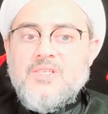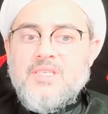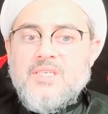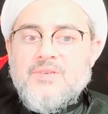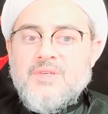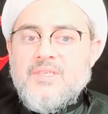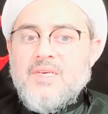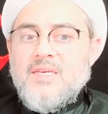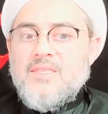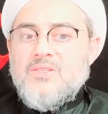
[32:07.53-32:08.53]
She
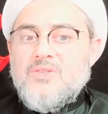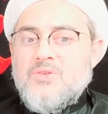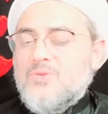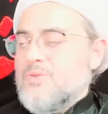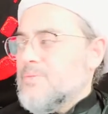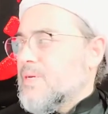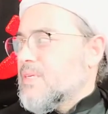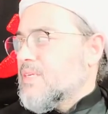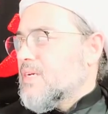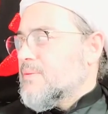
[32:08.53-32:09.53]
returns to
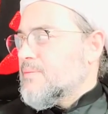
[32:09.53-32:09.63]
Mecca